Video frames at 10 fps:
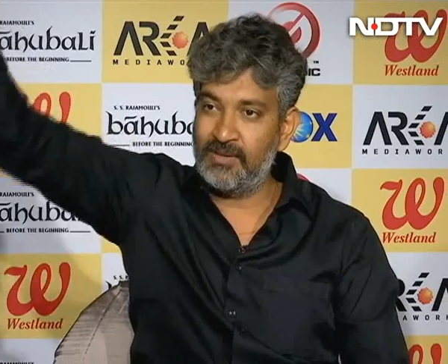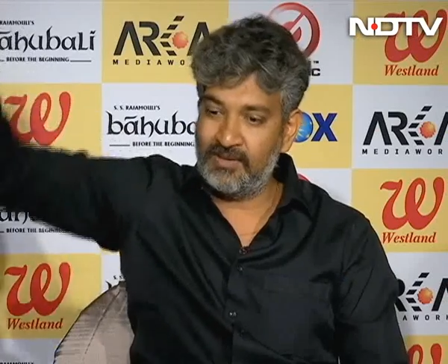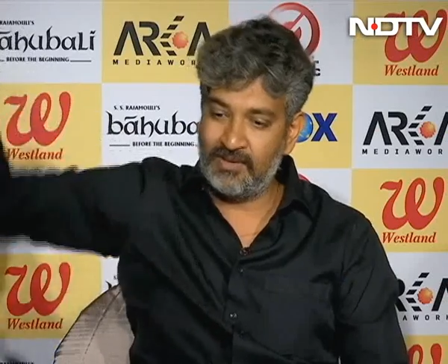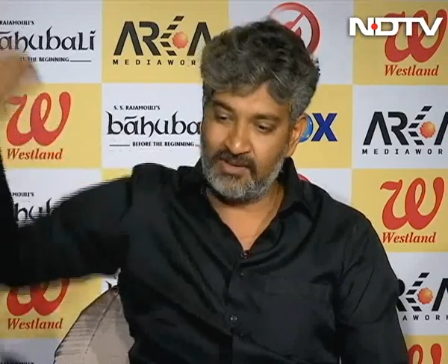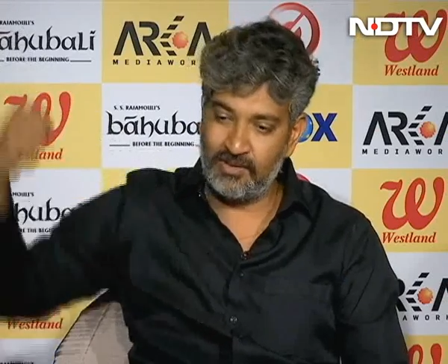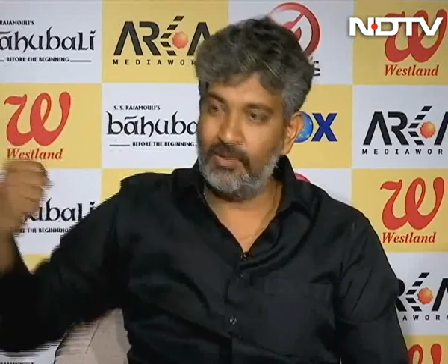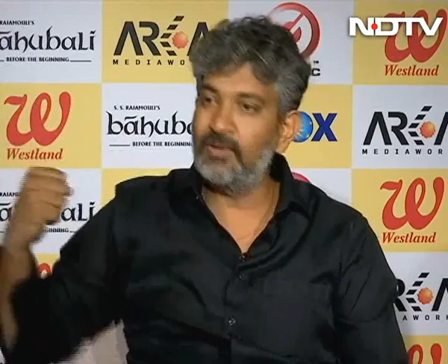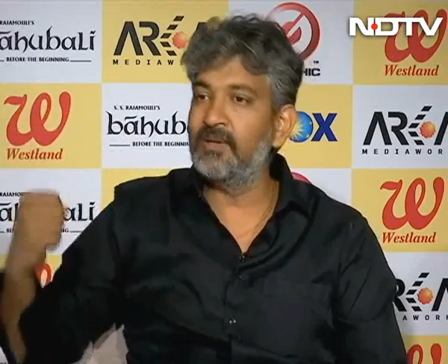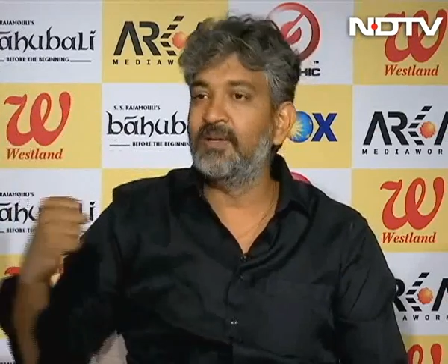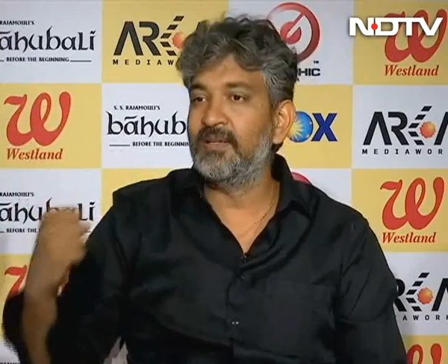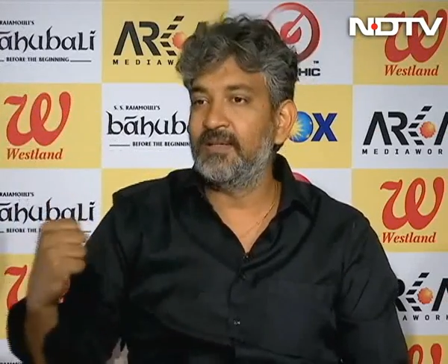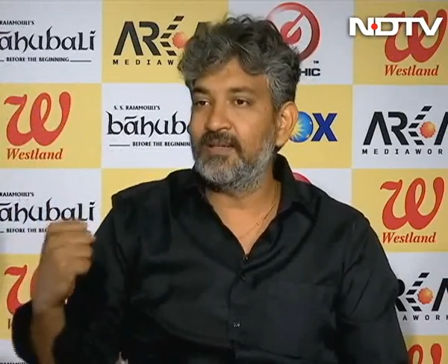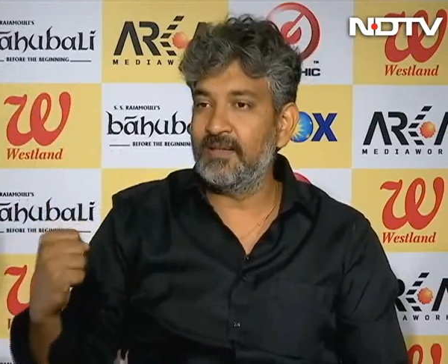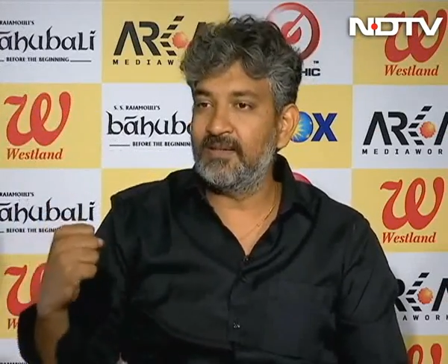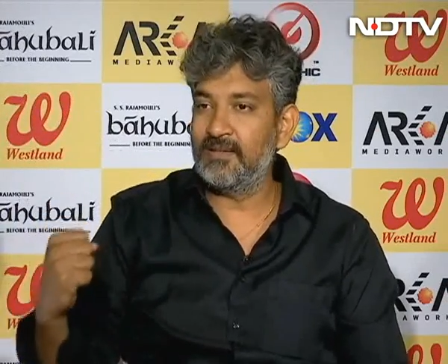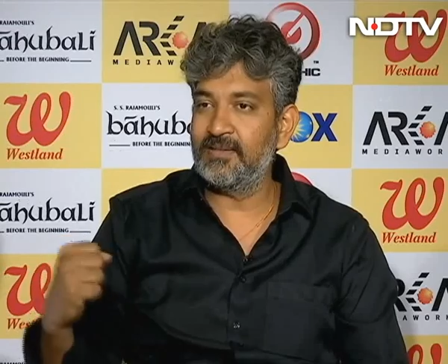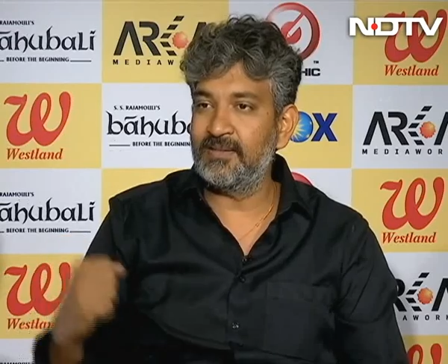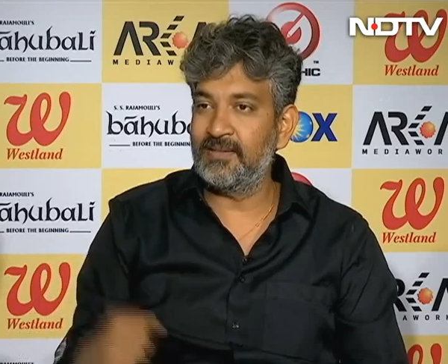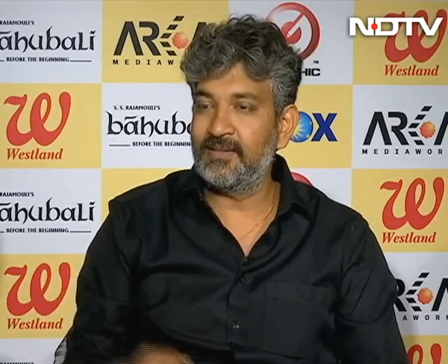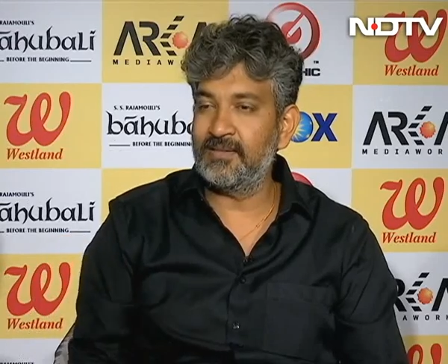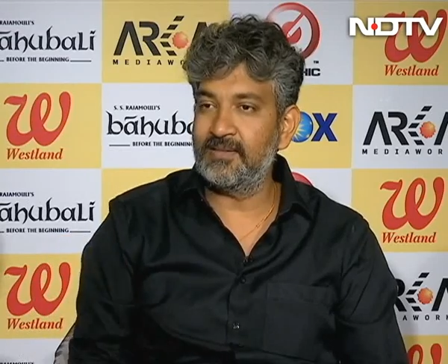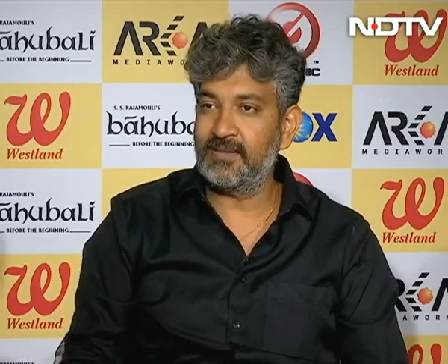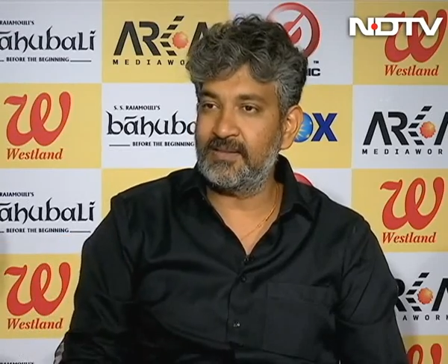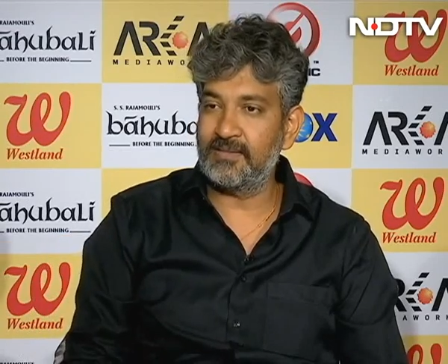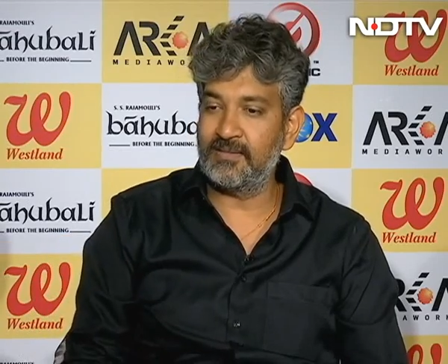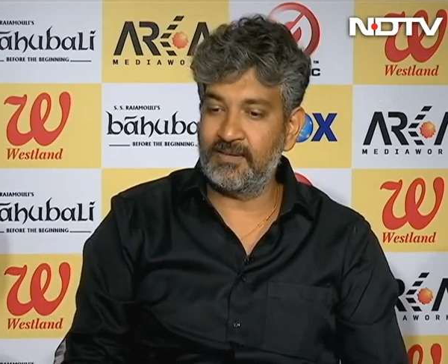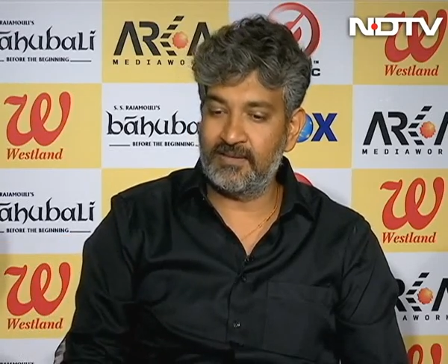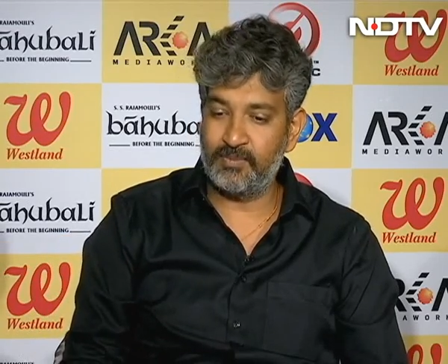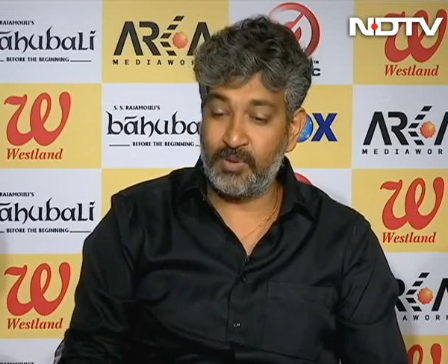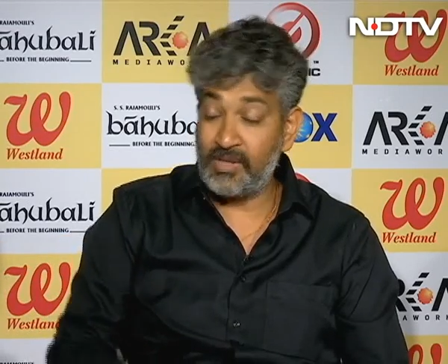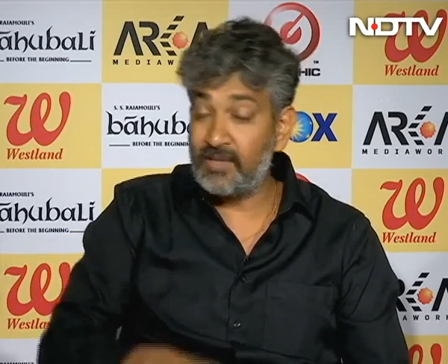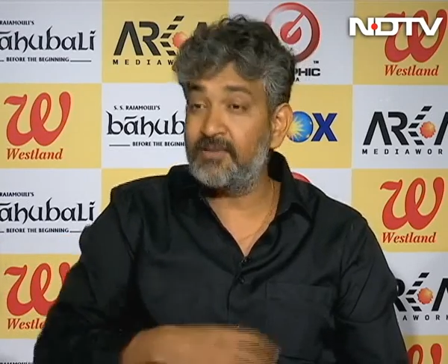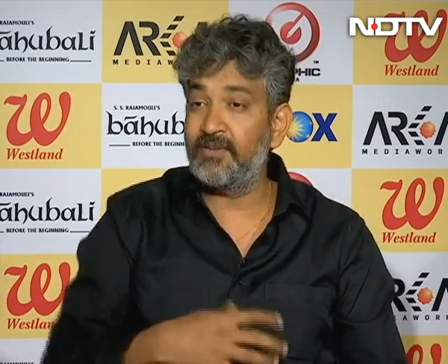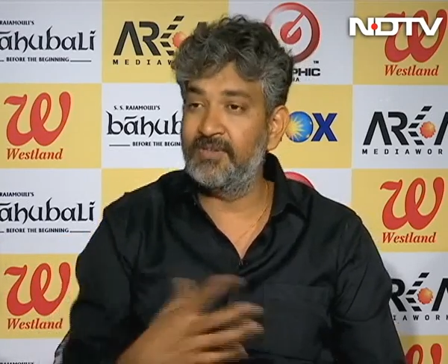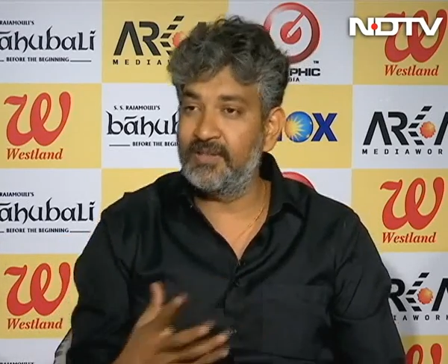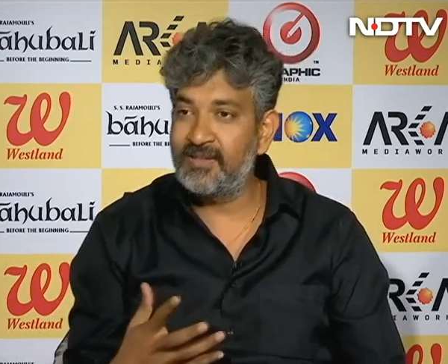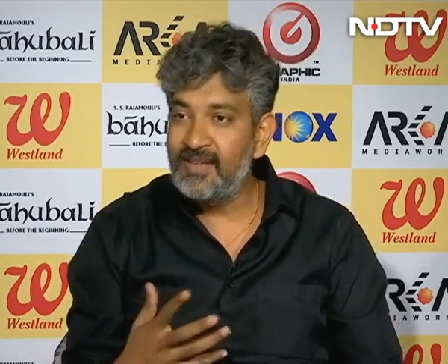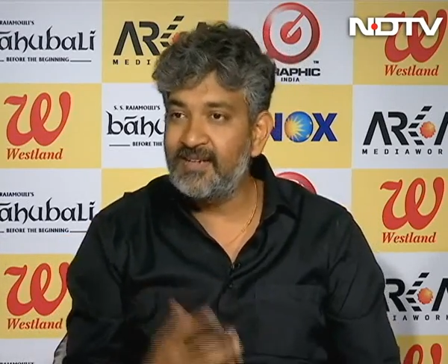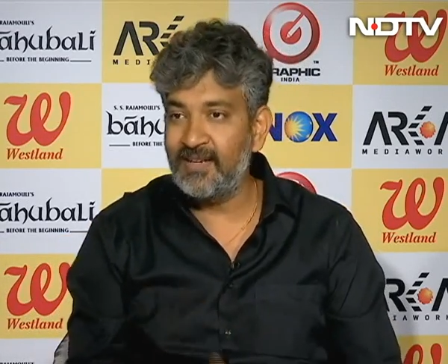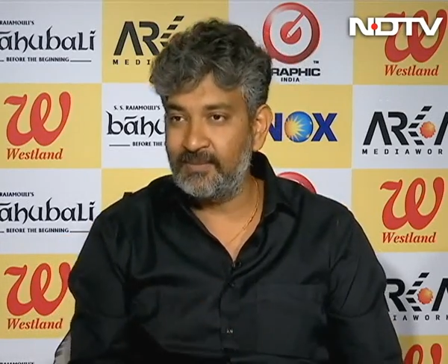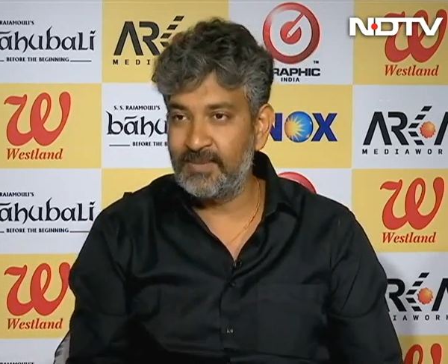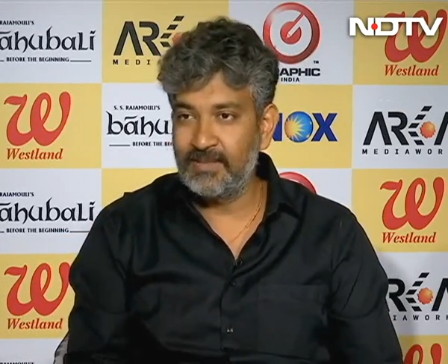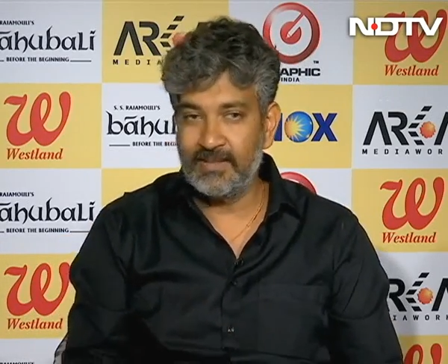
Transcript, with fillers: mother, the sole uh, uh, uh, protector of the kingdom,